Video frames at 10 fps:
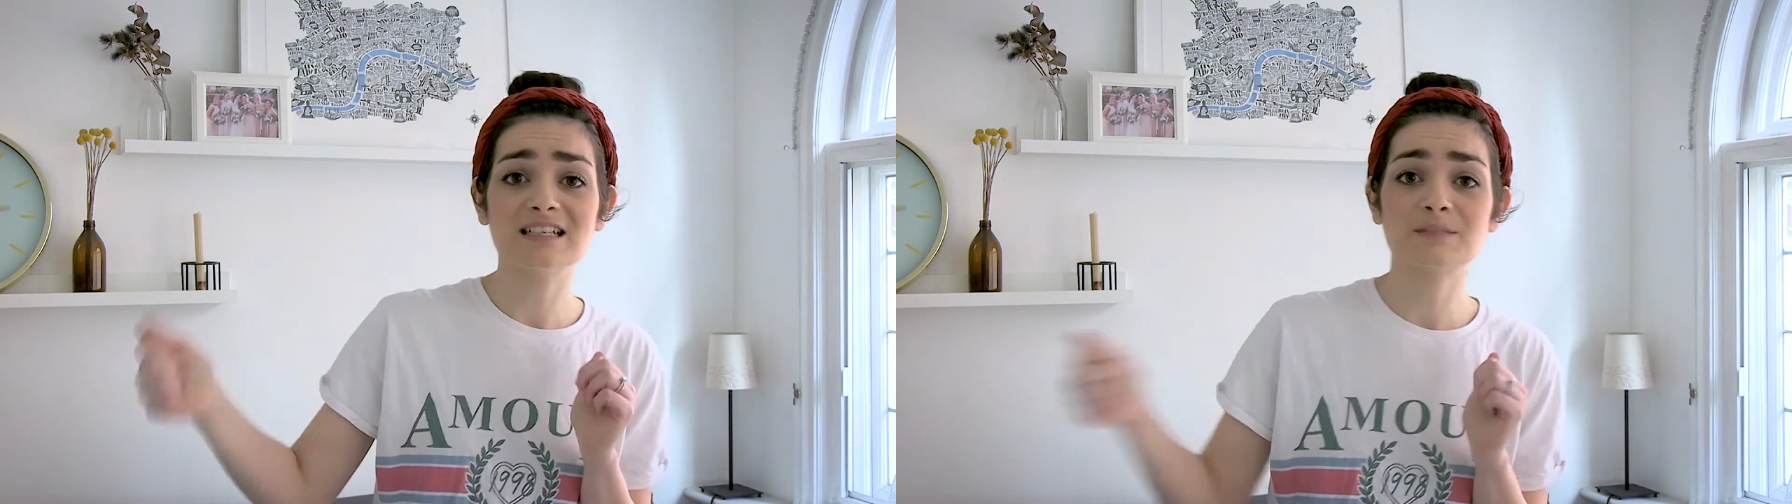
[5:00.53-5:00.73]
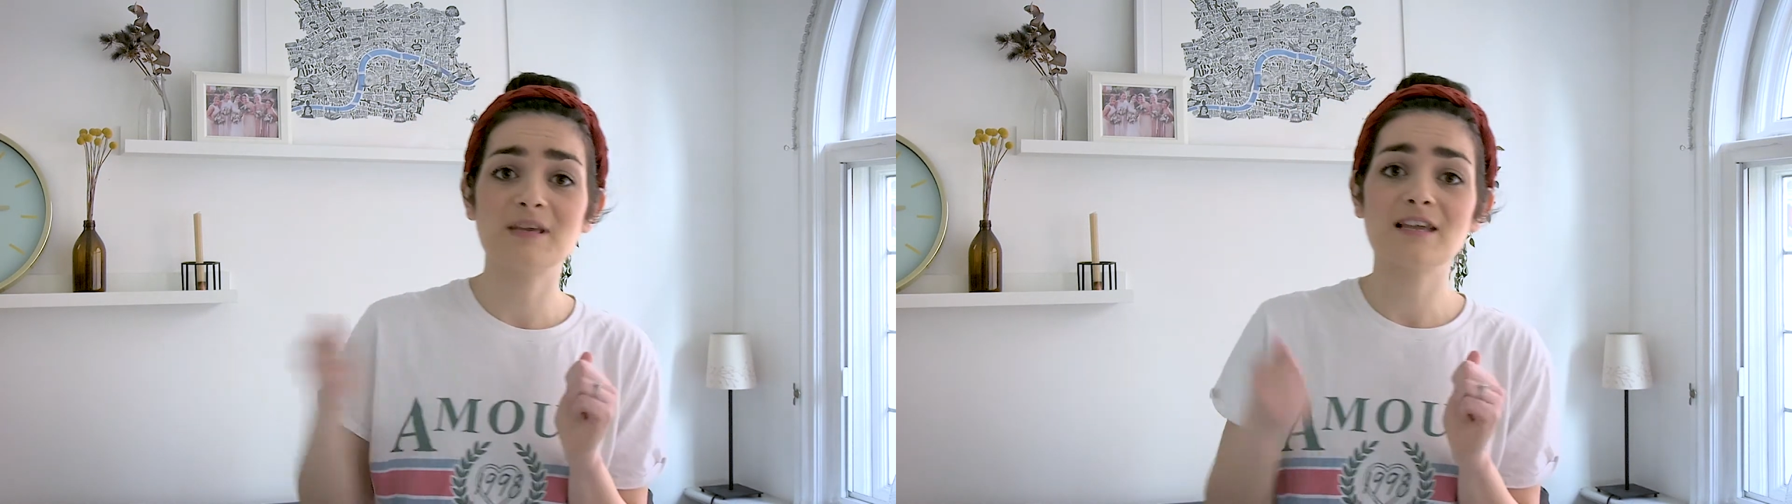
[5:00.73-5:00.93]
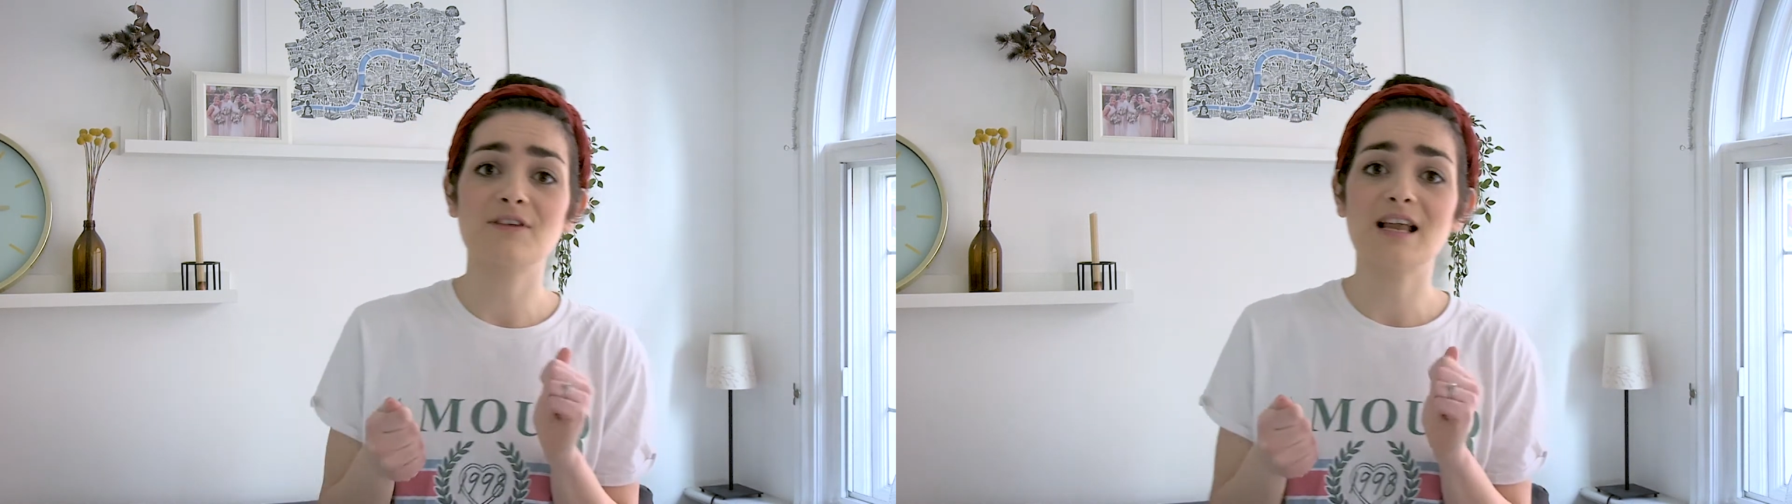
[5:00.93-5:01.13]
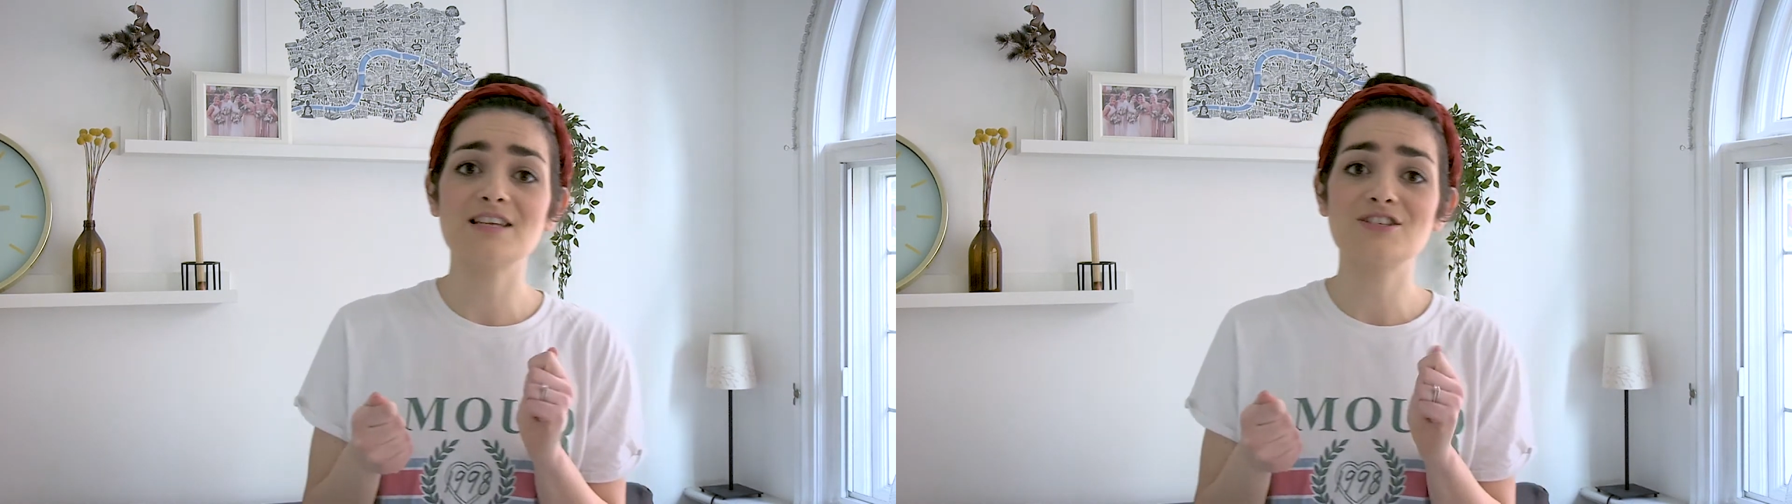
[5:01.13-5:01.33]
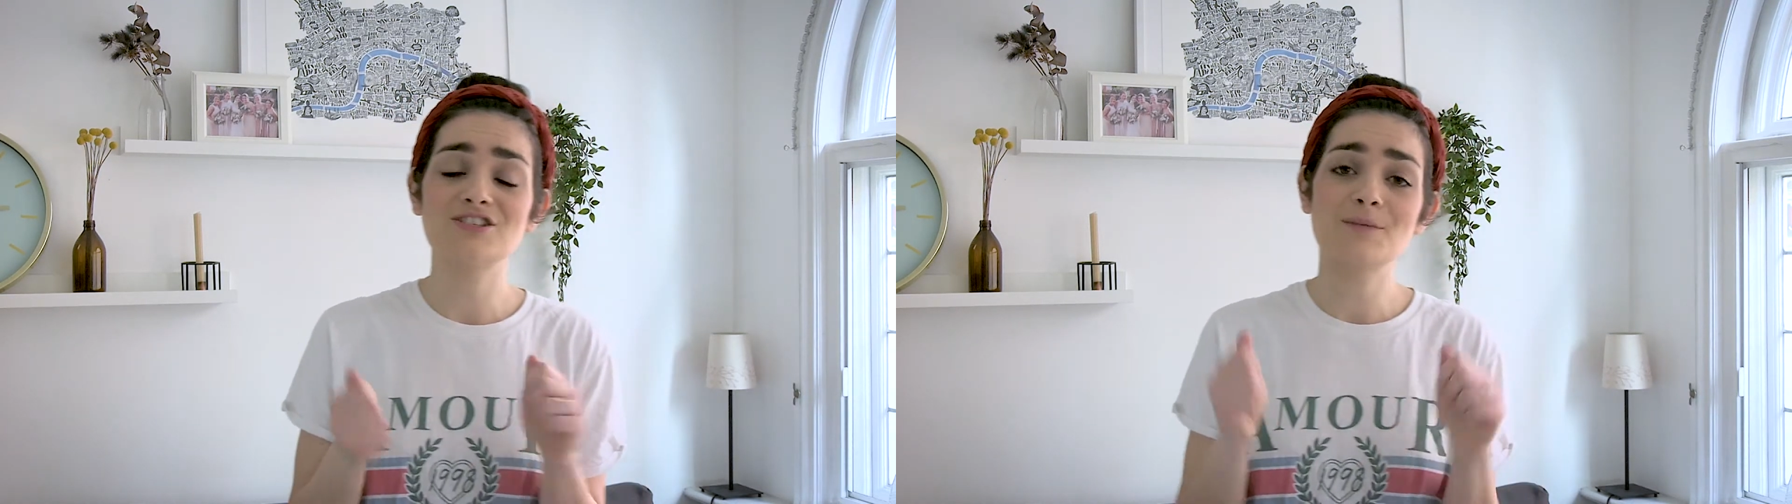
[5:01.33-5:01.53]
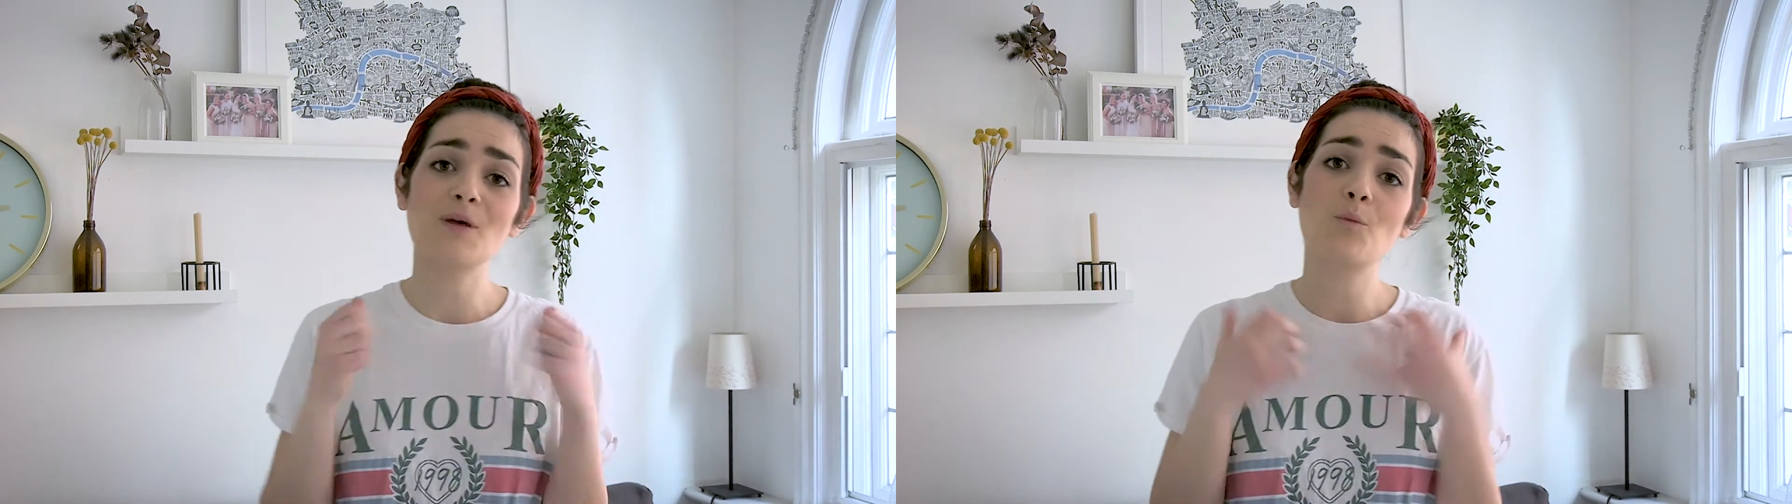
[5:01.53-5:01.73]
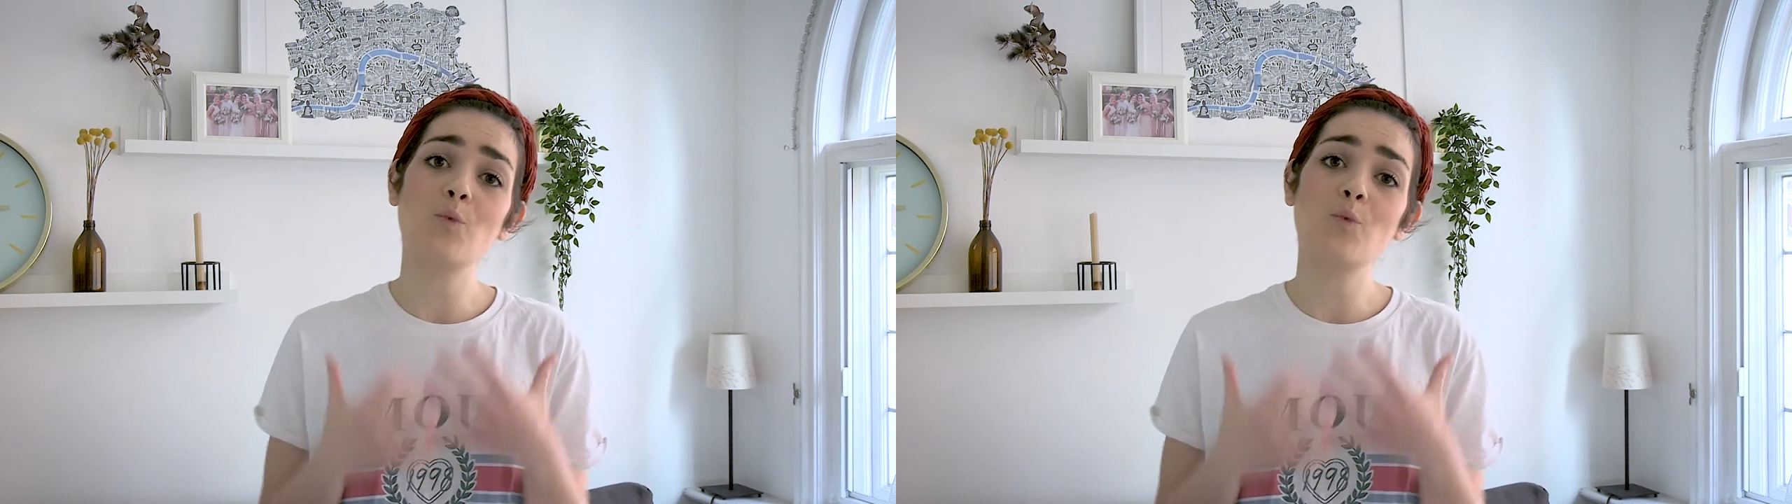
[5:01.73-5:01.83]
his being relationship, then